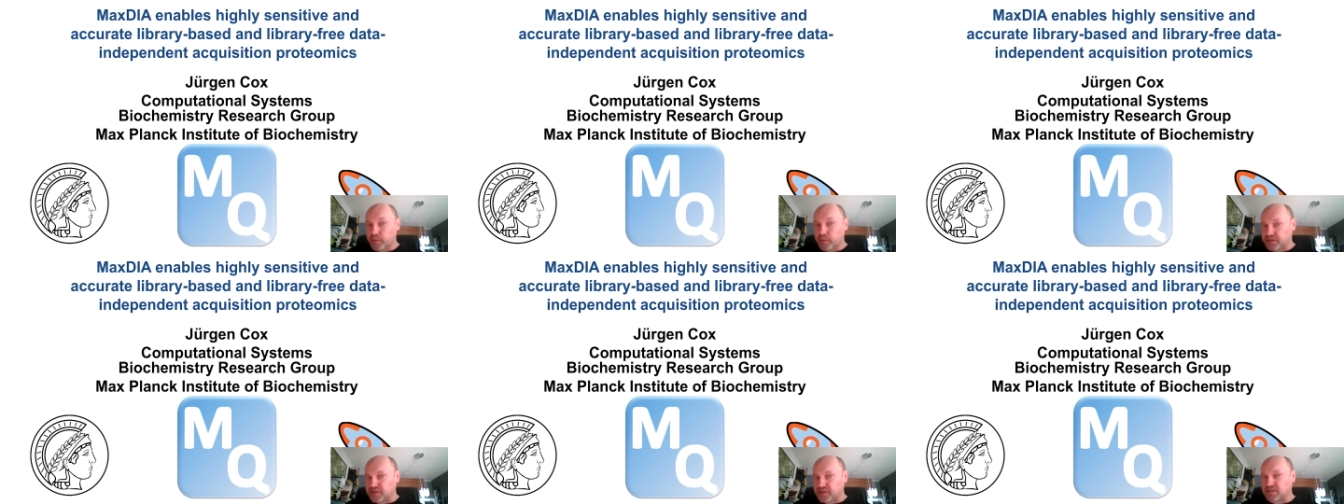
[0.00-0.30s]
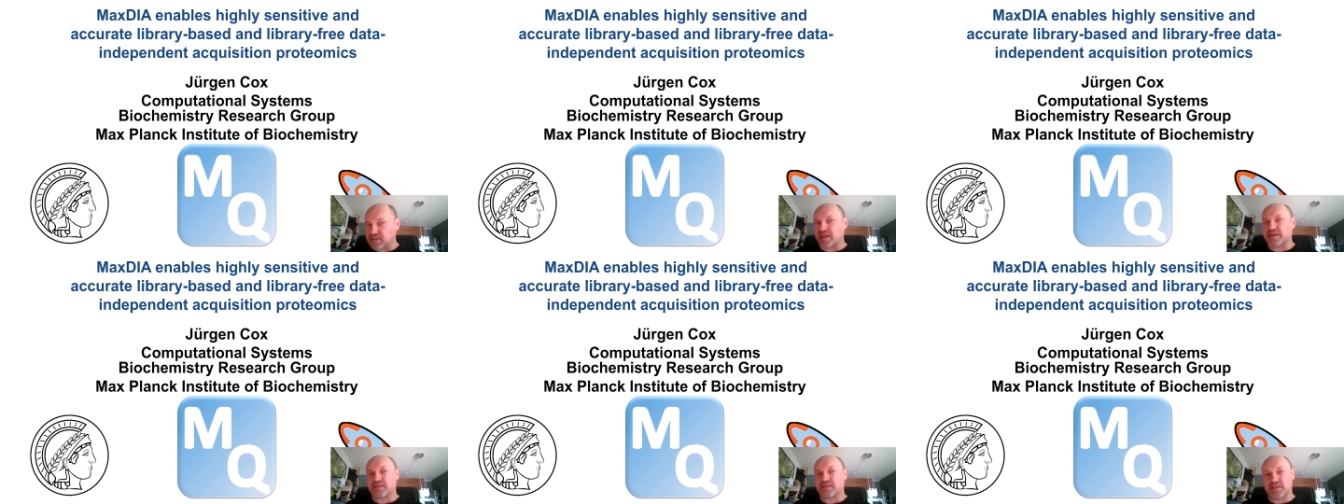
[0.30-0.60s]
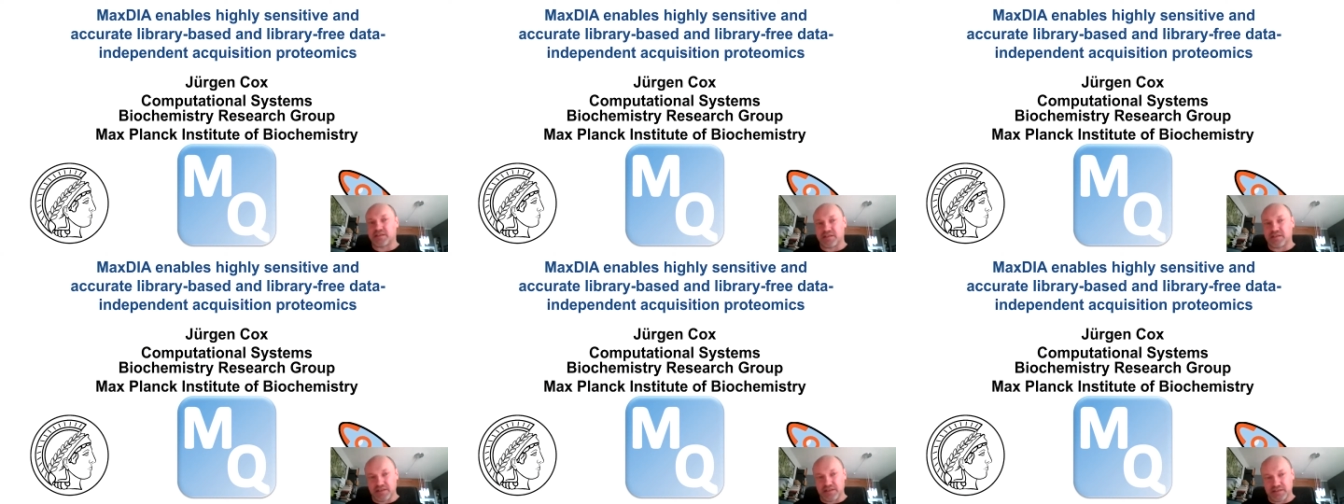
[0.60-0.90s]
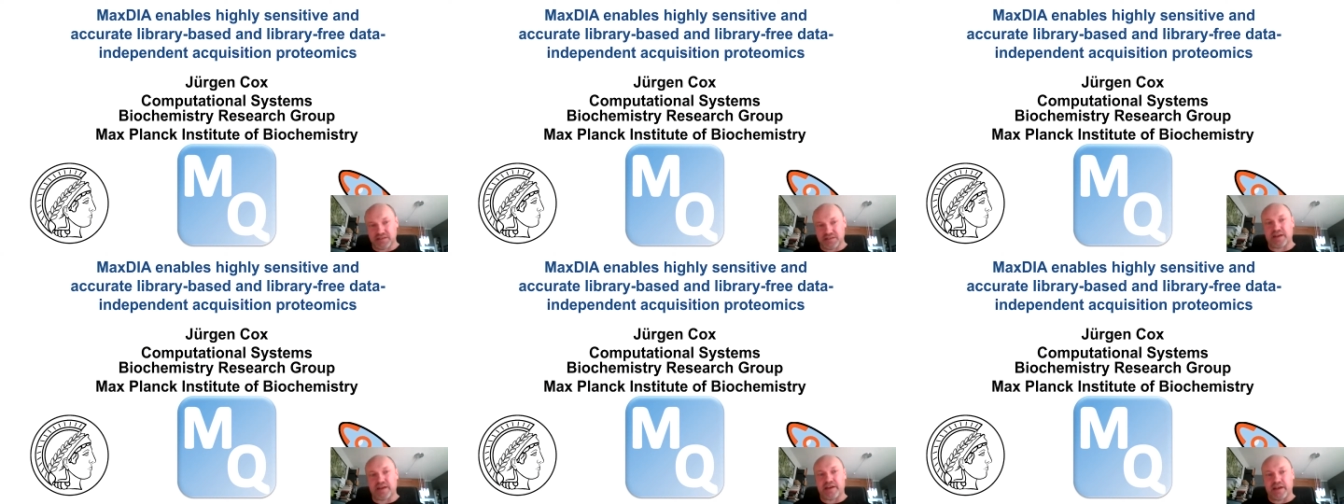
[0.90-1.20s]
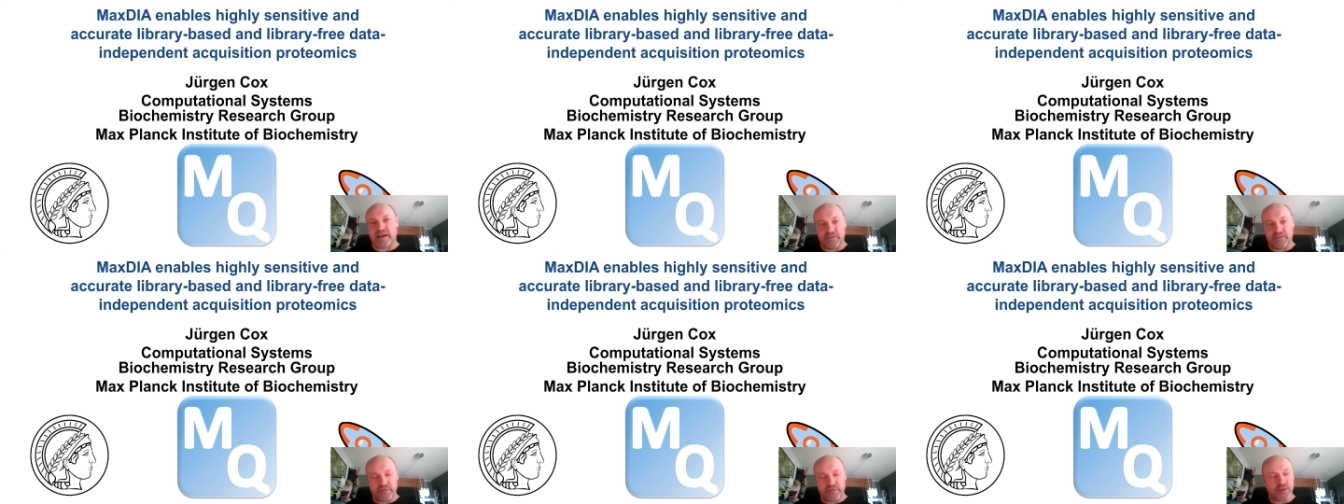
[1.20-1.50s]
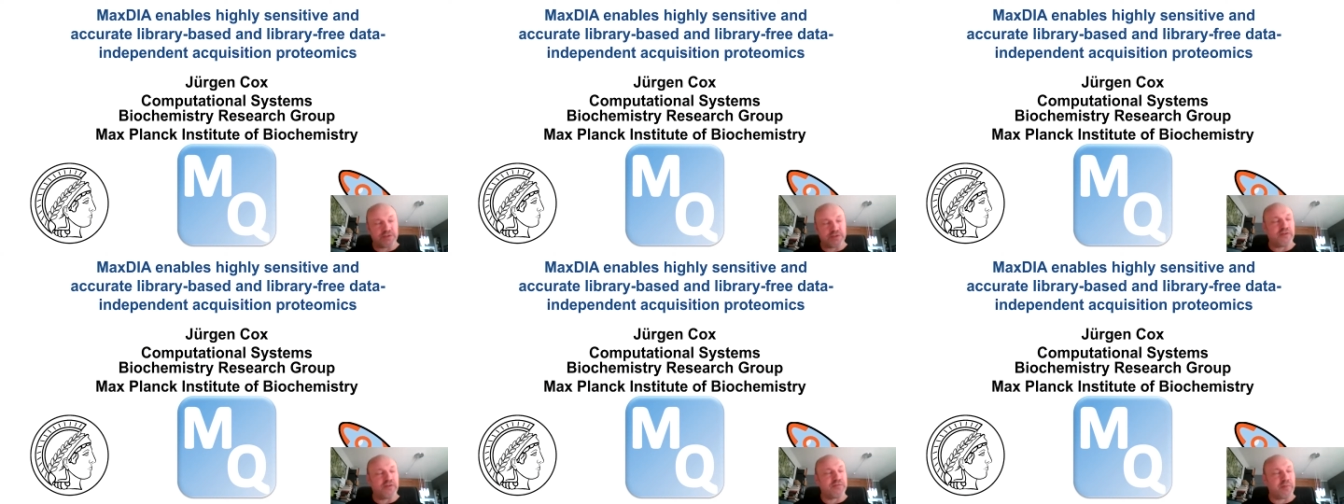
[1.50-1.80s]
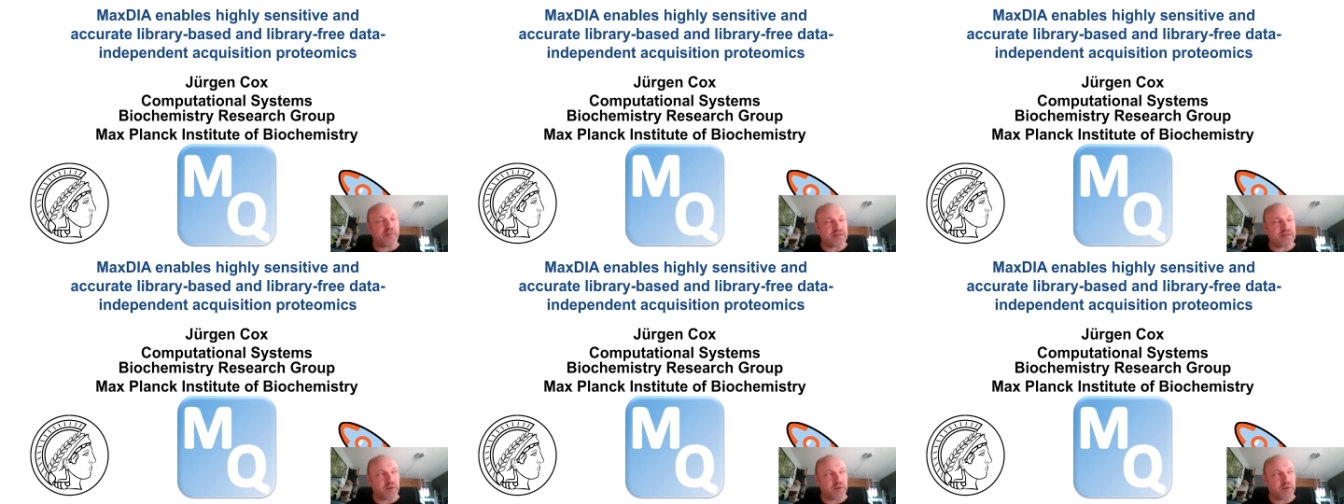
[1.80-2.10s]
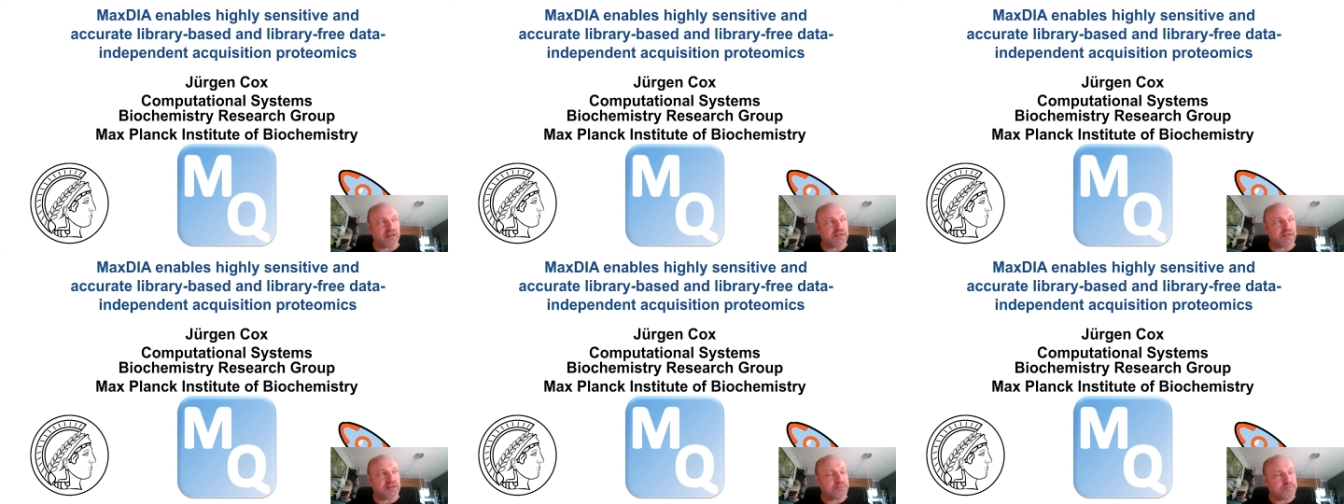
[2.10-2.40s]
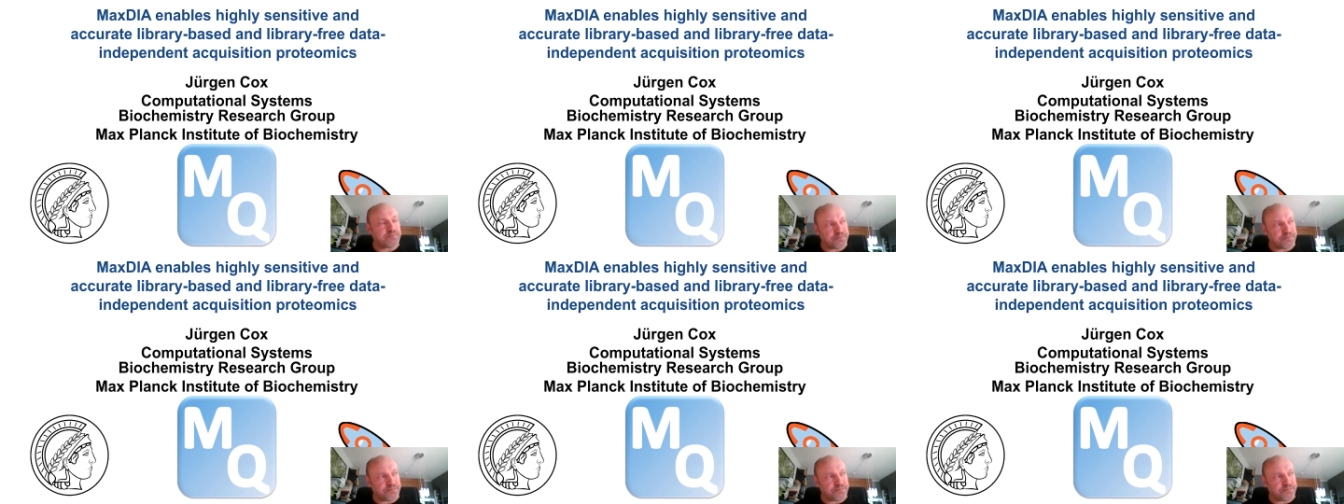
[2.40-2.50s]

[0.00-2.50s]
which is like the DIA version of MaxQuant,